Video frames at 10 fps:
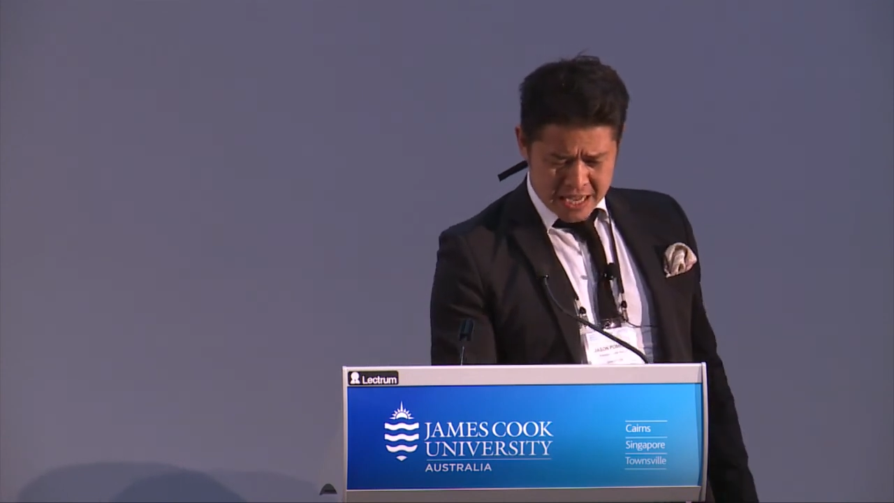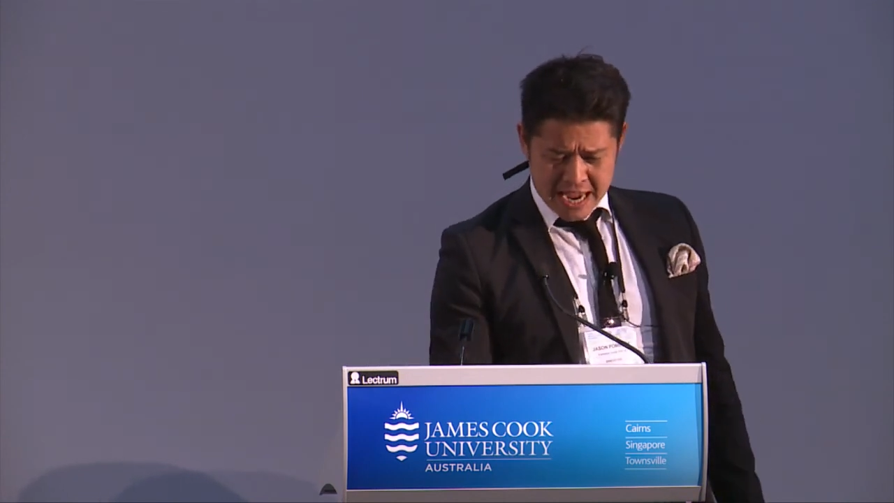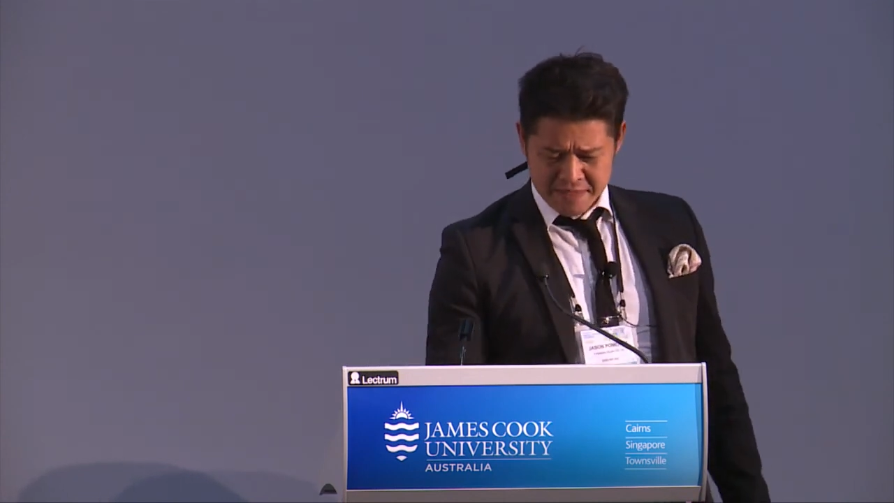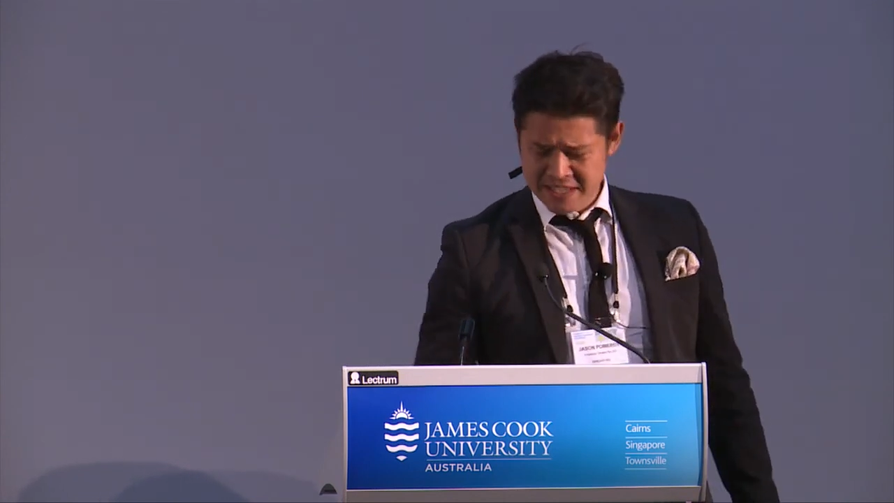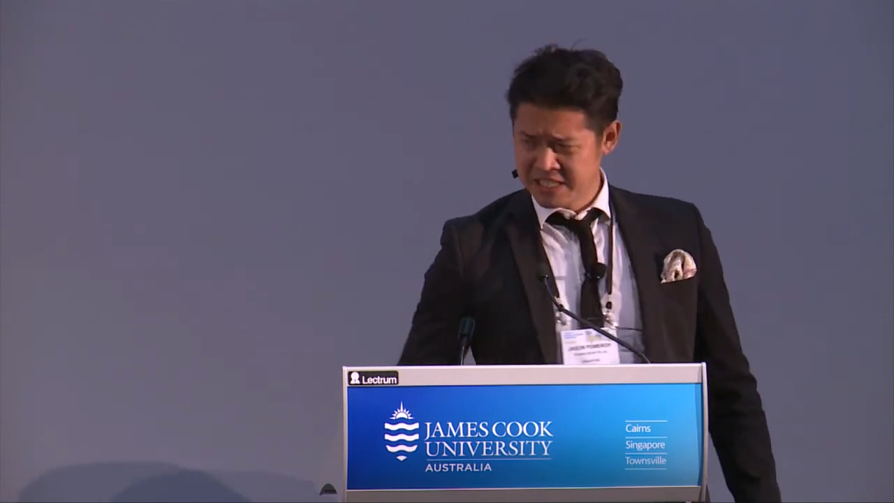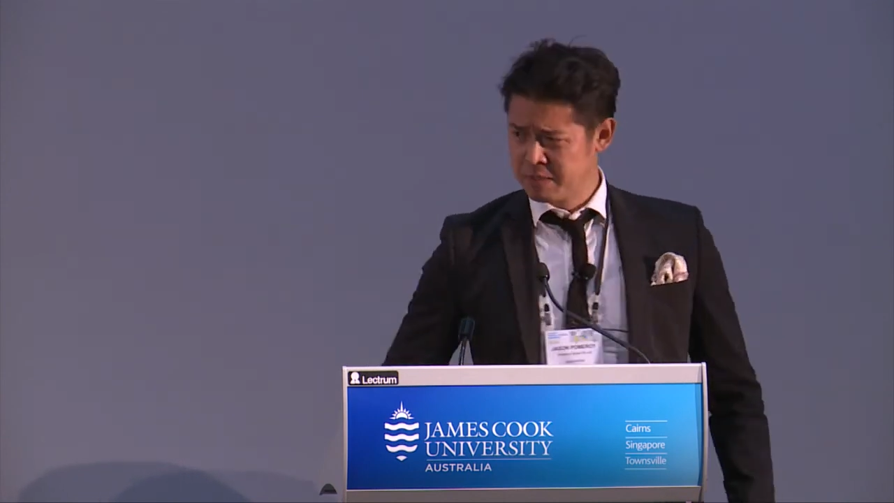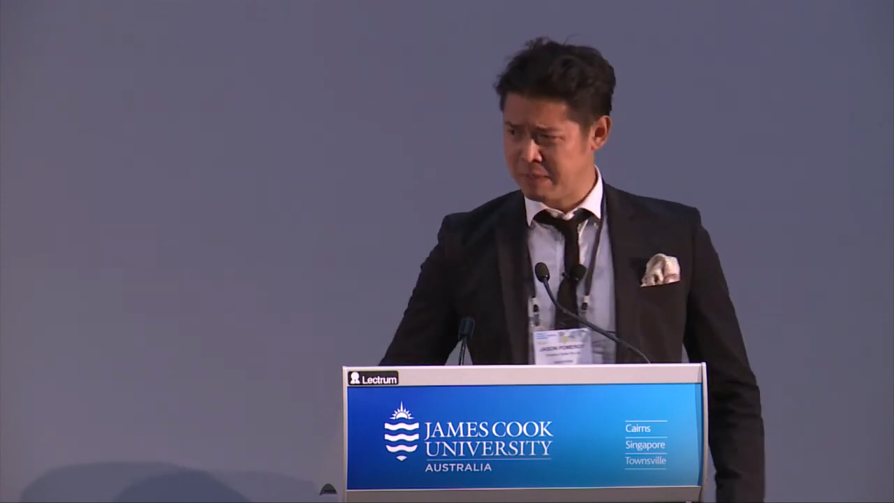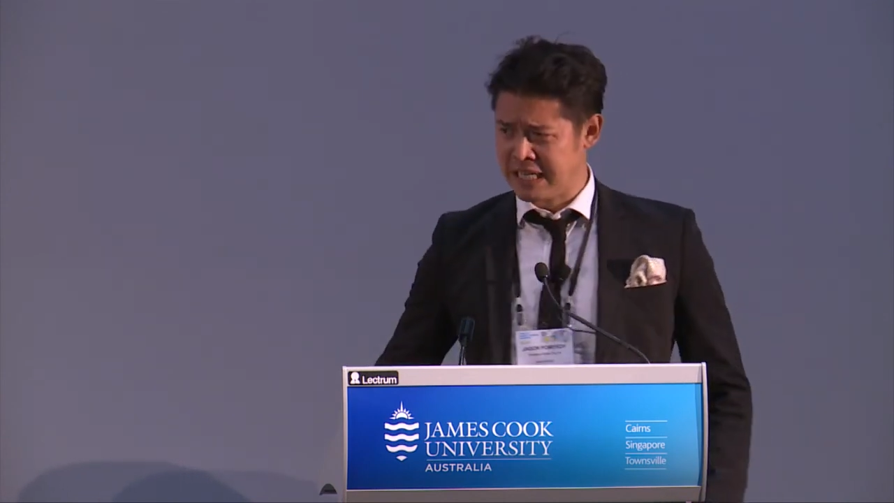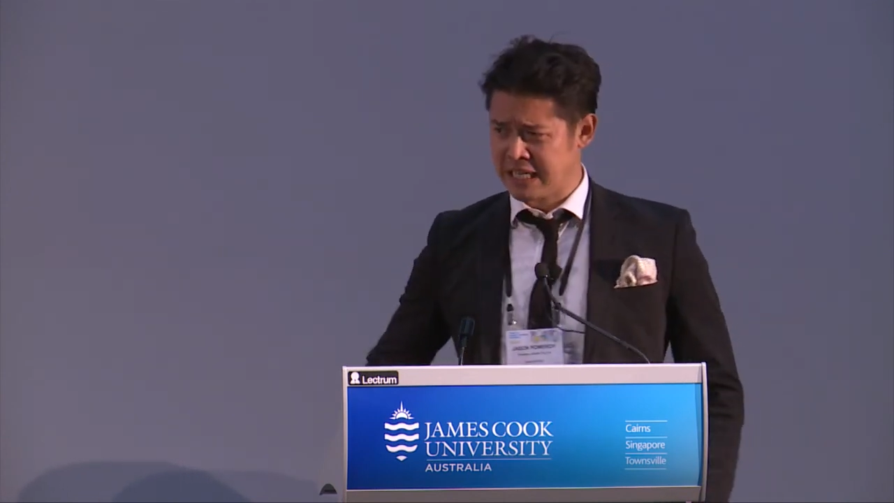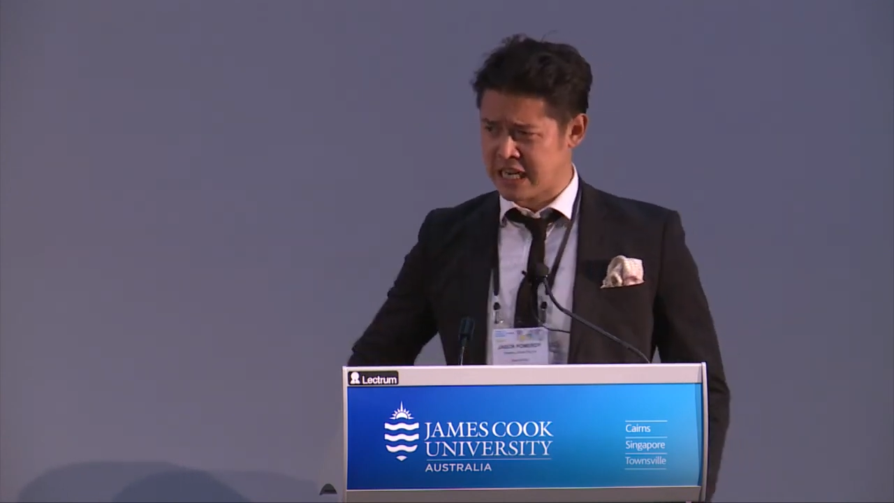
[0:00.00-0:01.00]
And this has
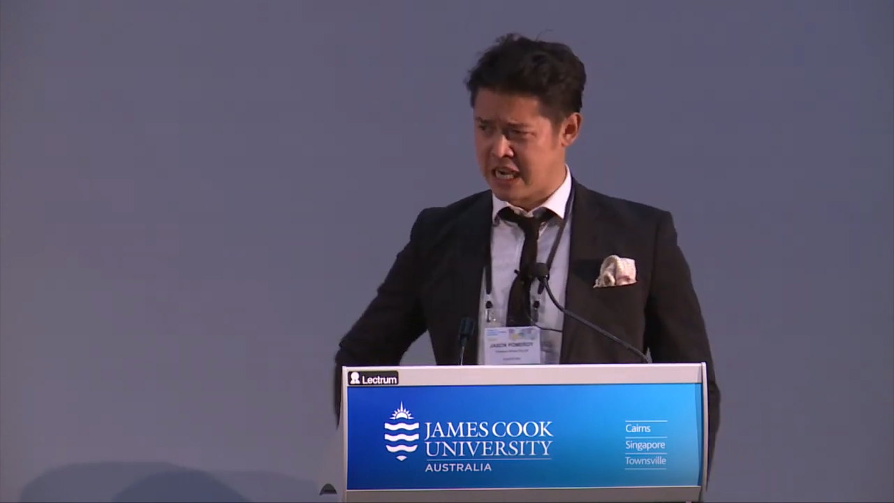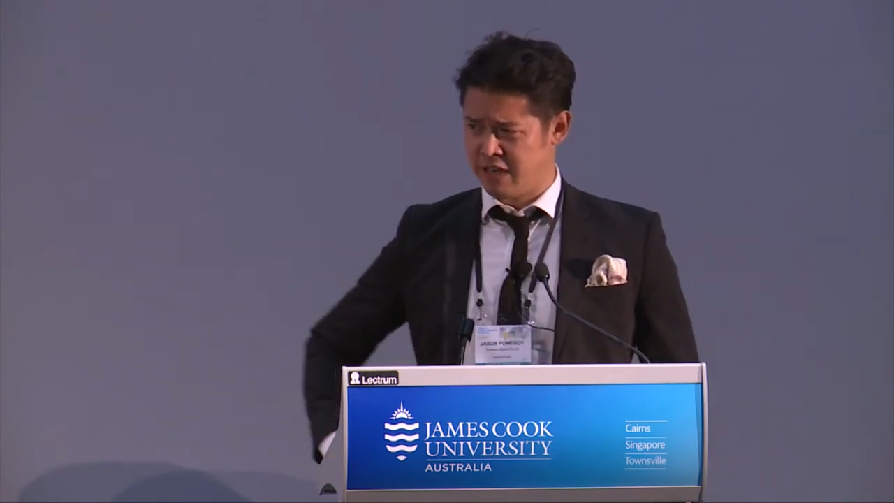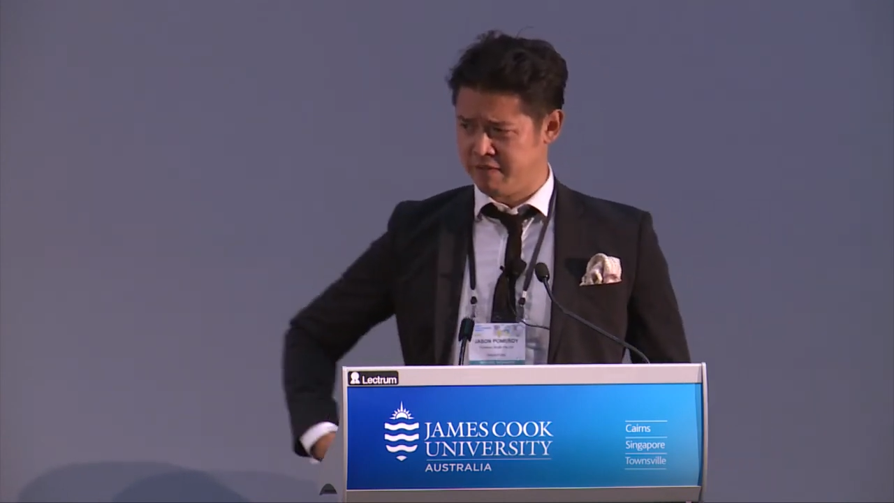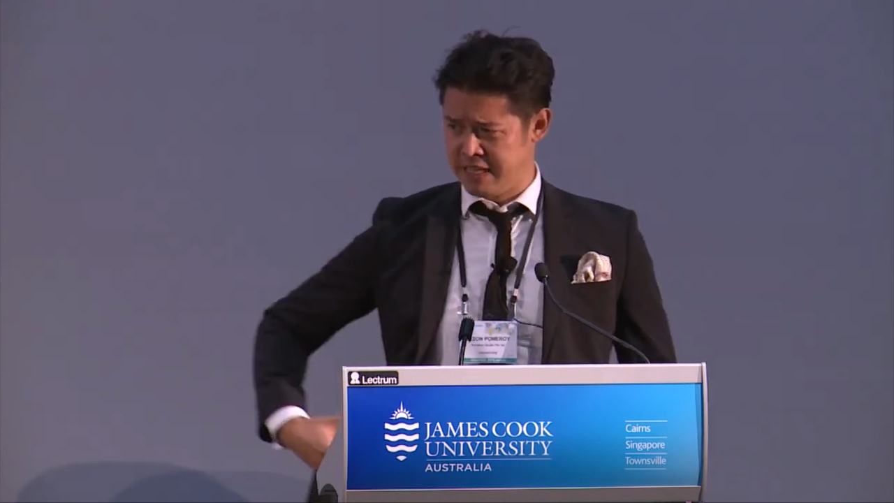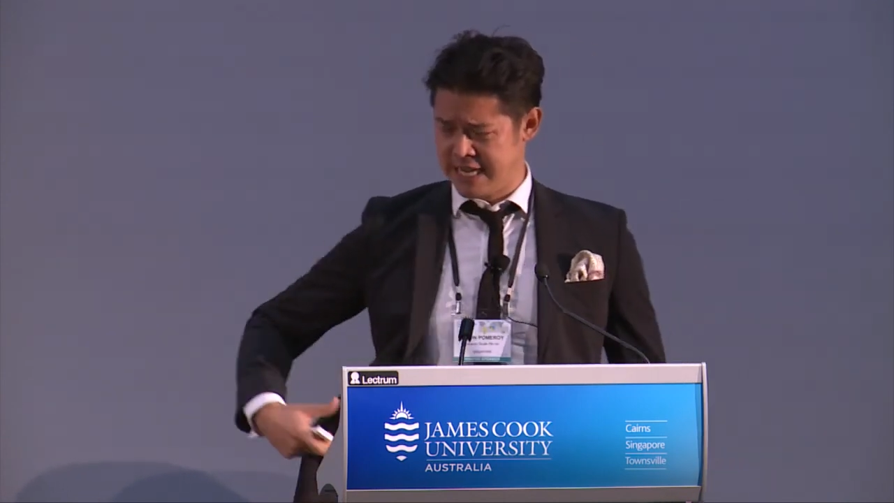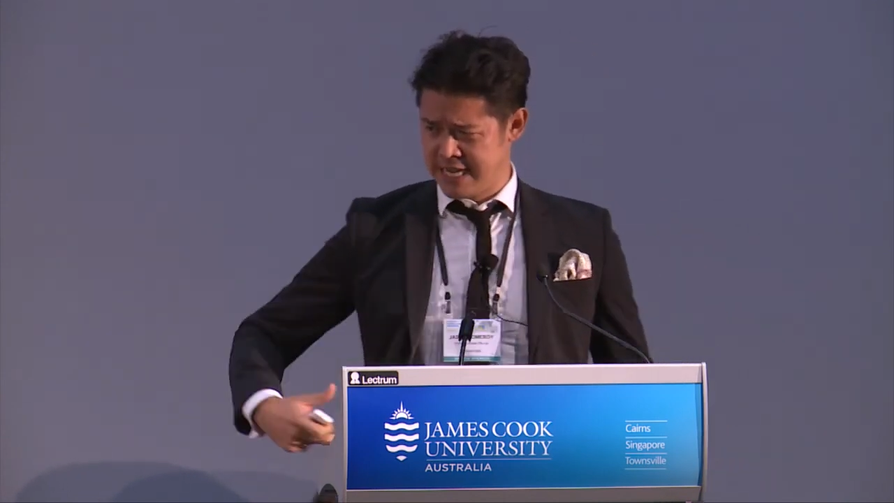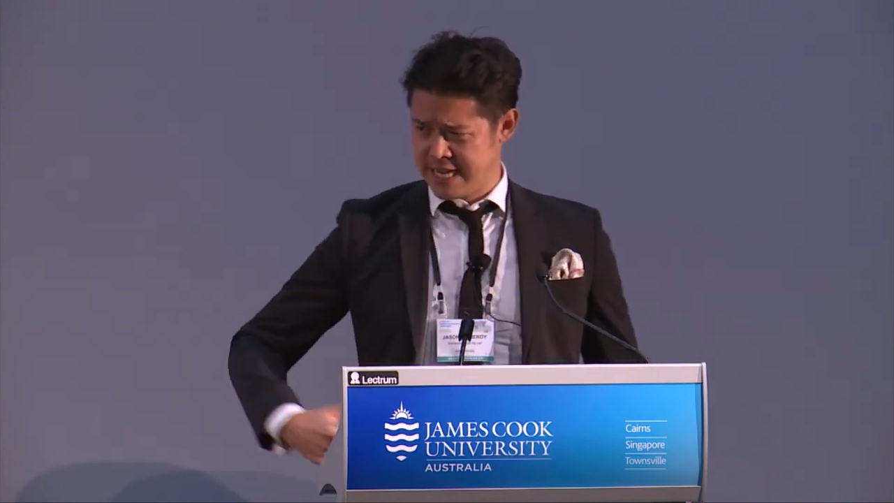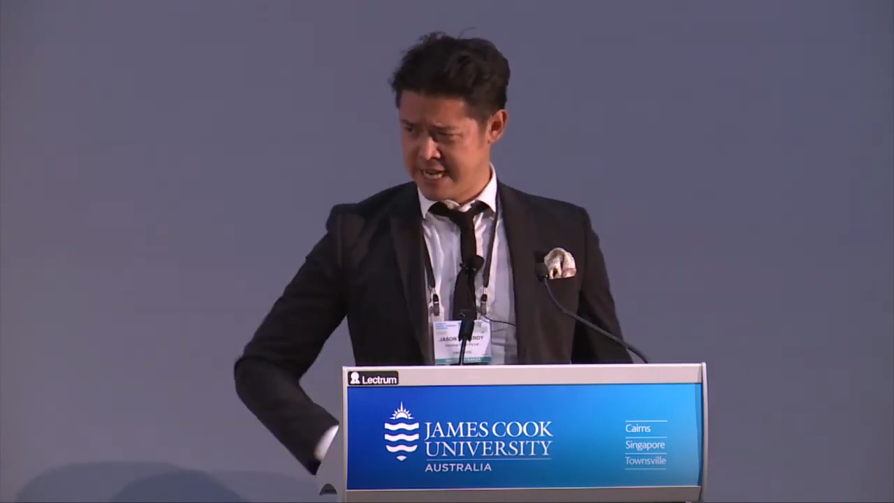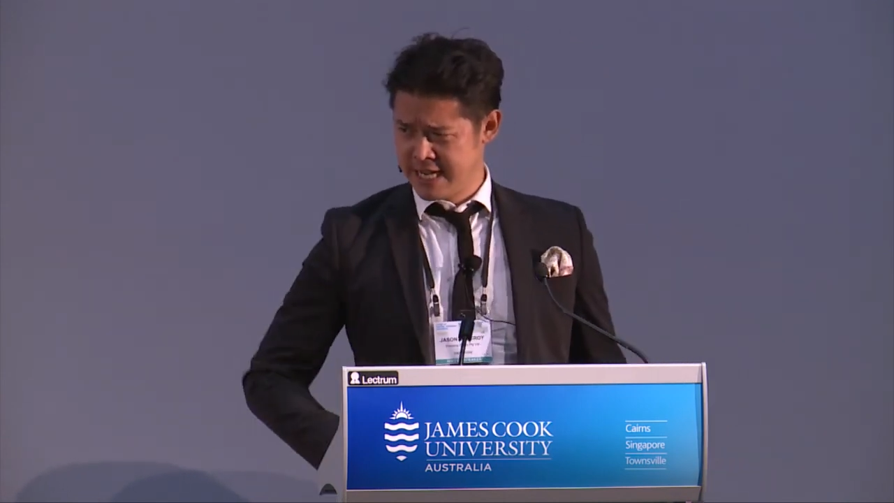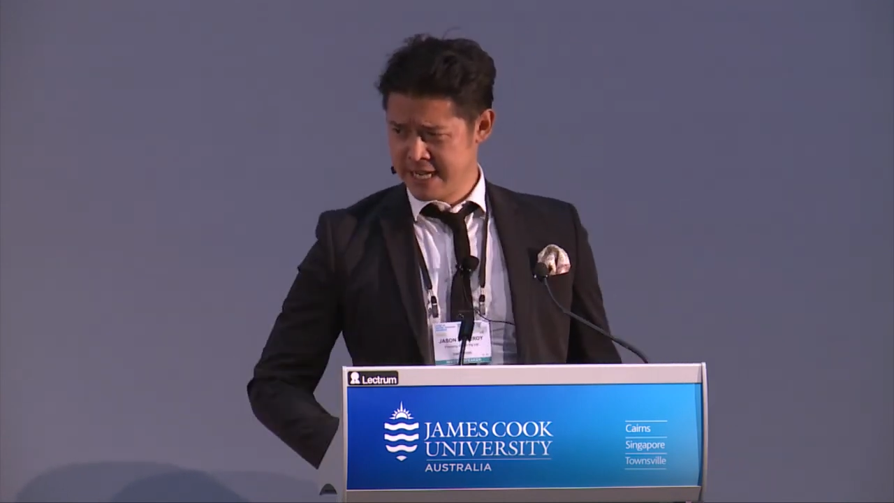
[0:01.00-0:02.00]
been kind of the, uh,